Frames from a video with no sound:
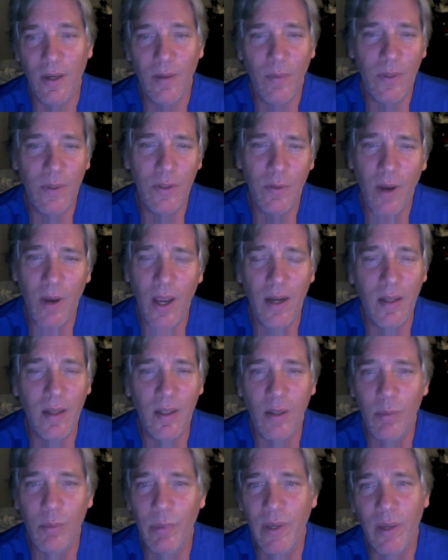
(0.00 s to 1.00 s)
We tried a
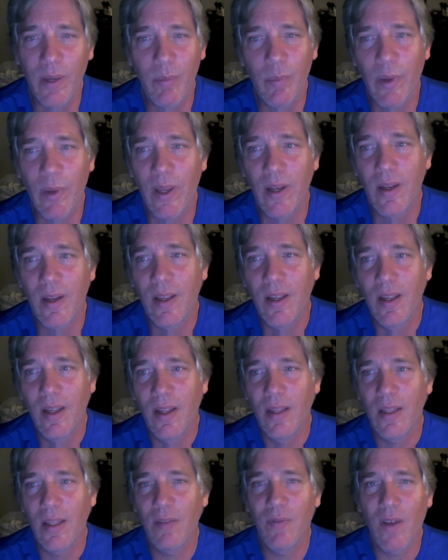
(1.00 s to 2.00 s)
little bit, but
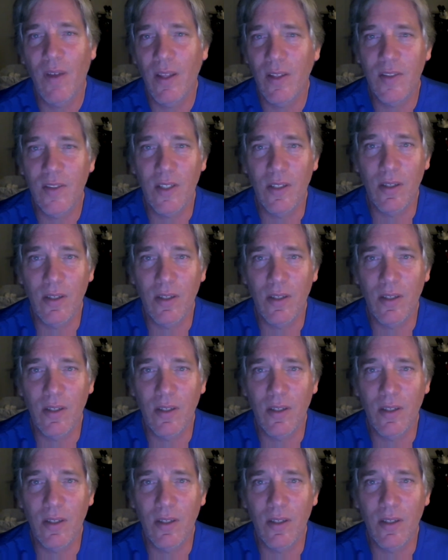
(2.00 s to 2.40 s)
they finally said,